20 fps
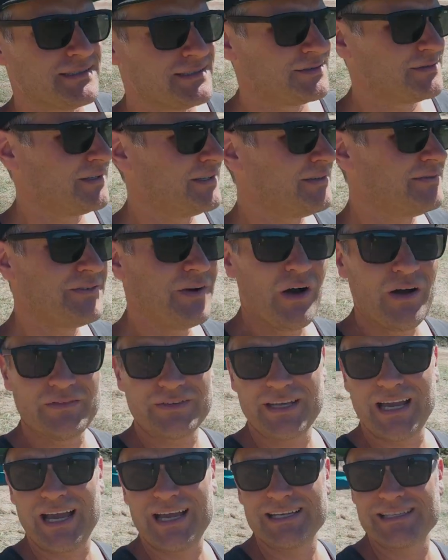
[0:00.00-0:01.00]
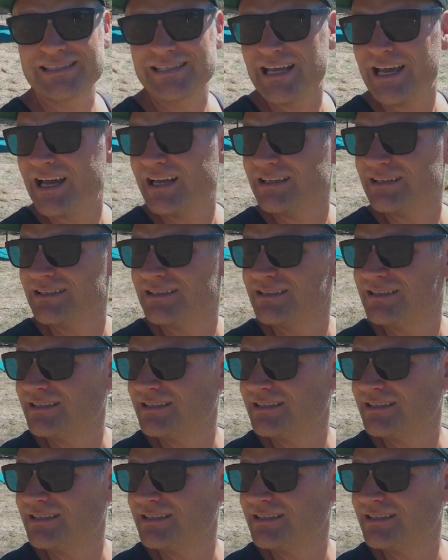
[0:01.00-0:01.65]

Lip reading: 25 k's out